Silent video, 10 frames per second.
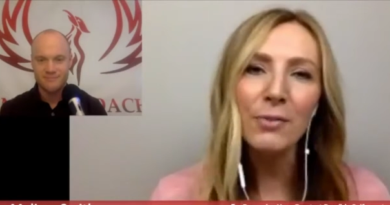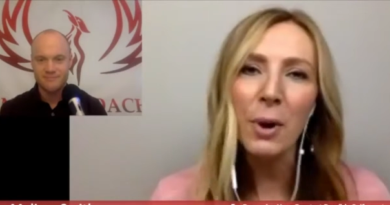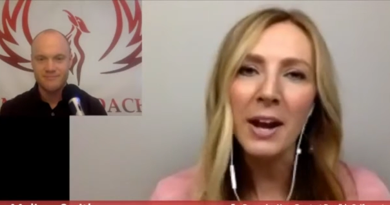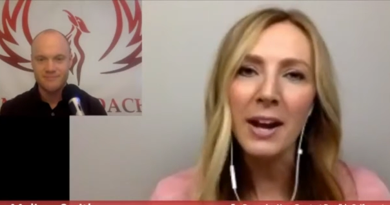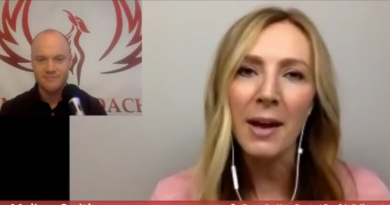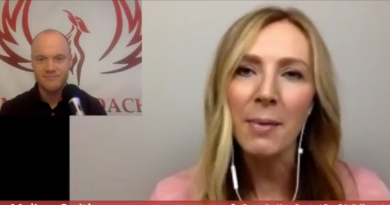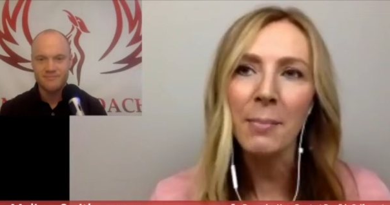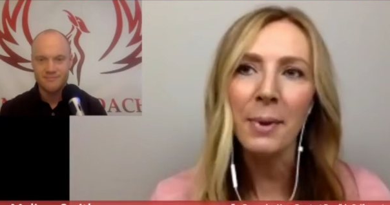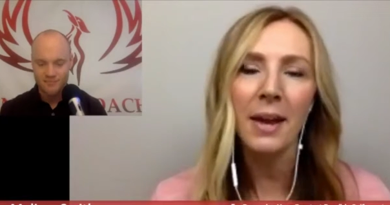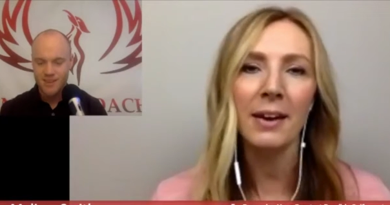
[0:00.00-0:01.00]
Speaker 1: I am.
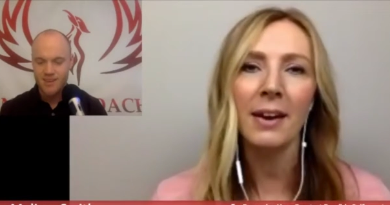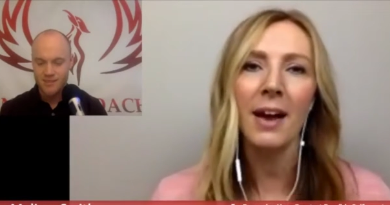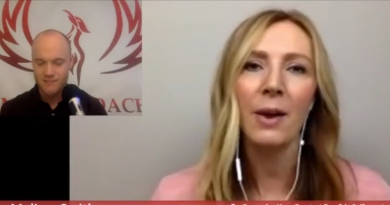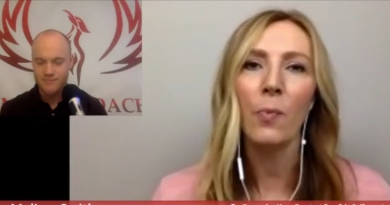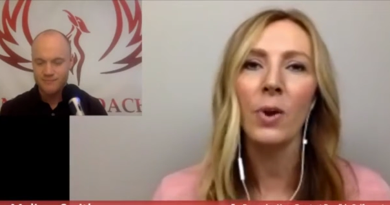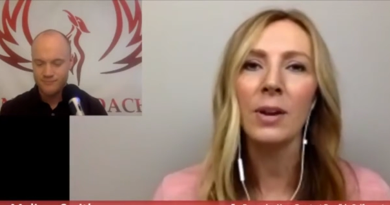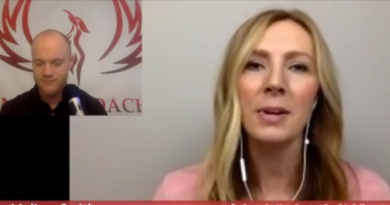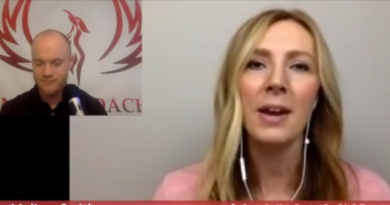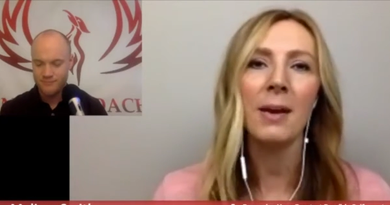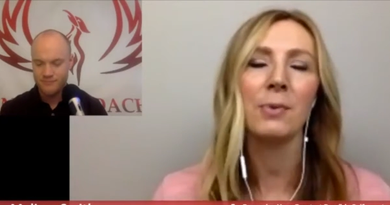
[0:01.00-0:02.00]
And I want to
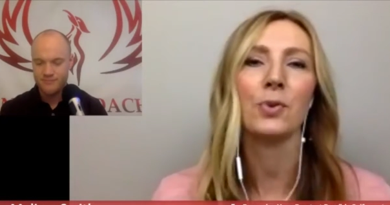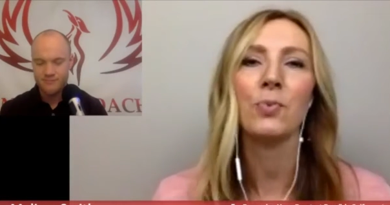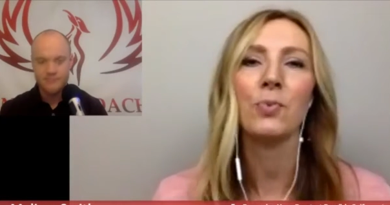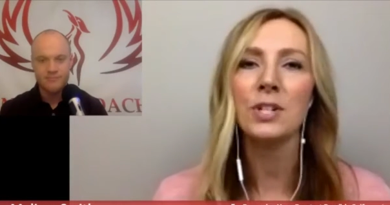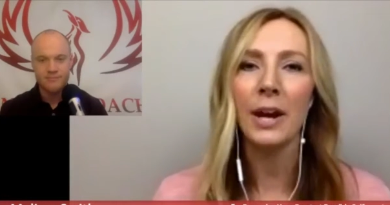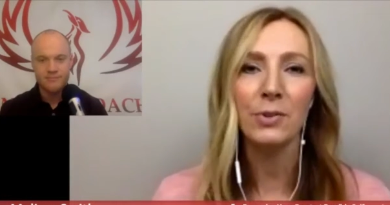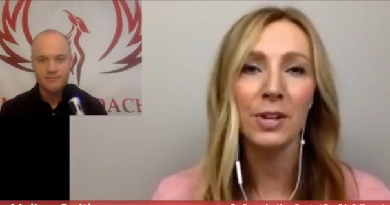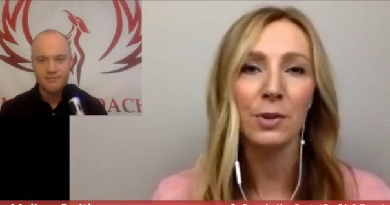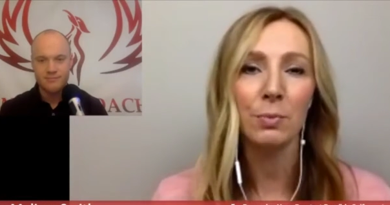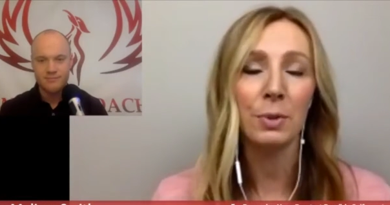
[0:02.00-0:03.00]
be able to reach out to
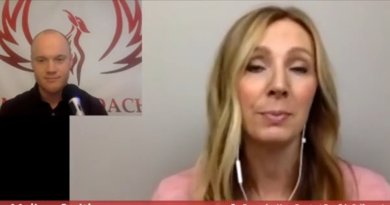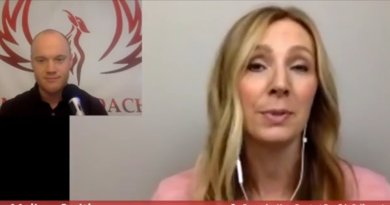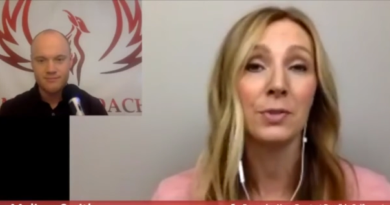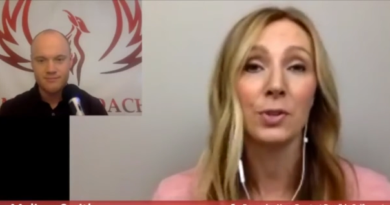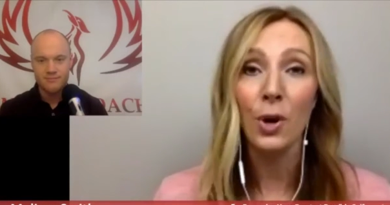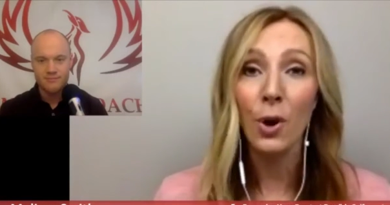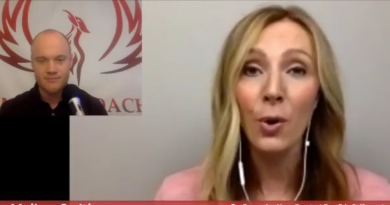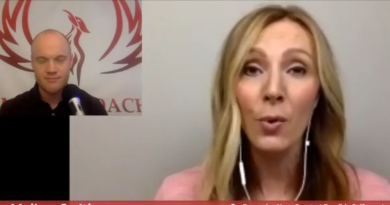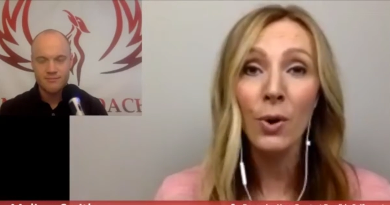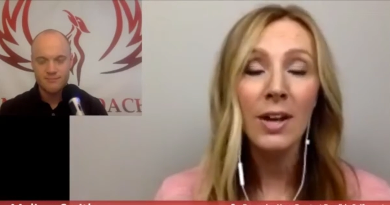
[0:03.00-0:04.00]
other people to
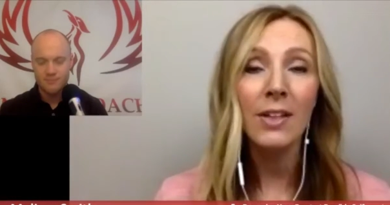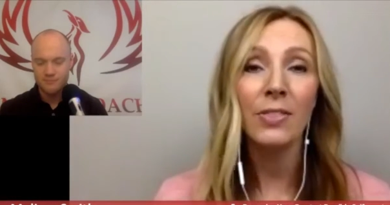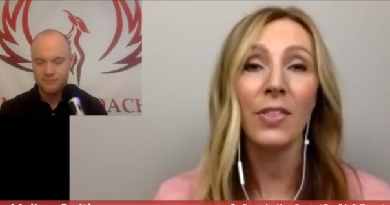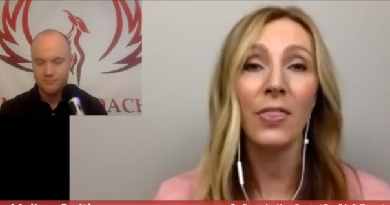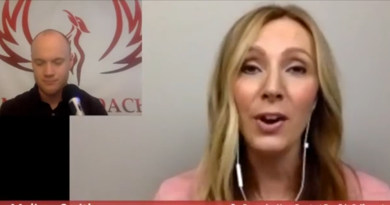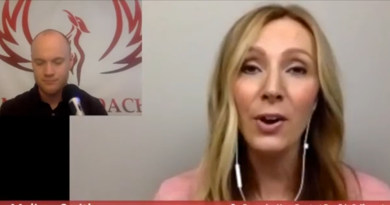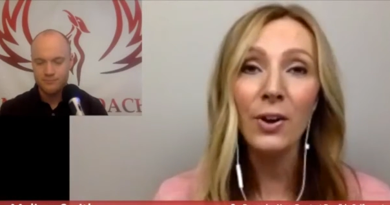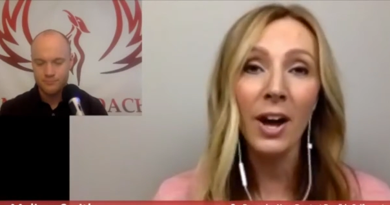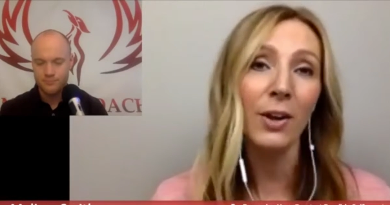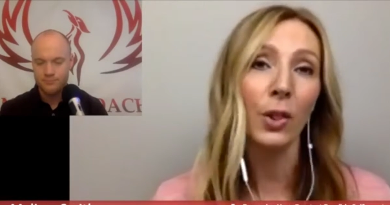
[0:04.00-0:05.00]
know that they are
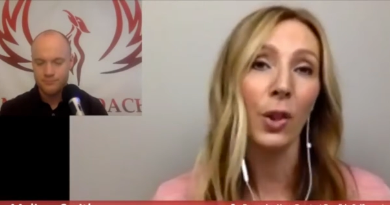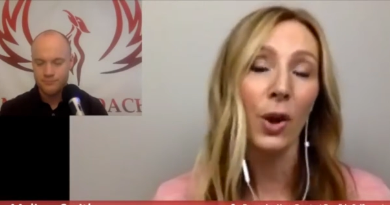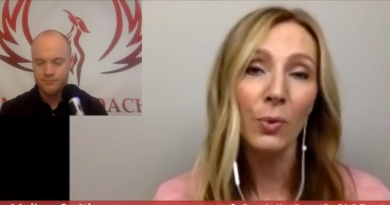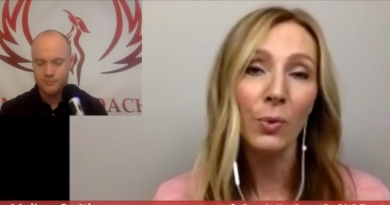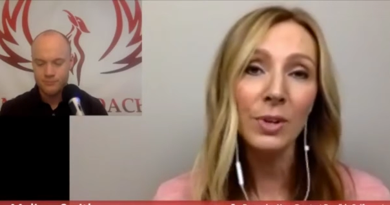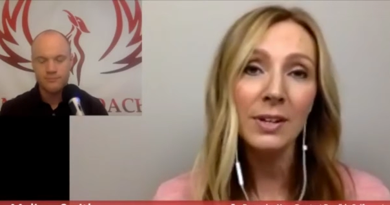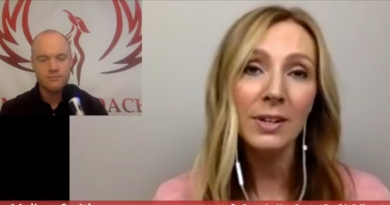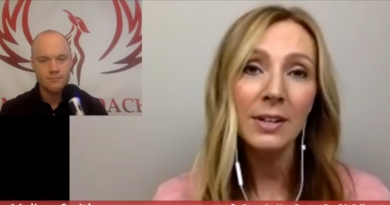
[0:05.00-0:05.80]
not alone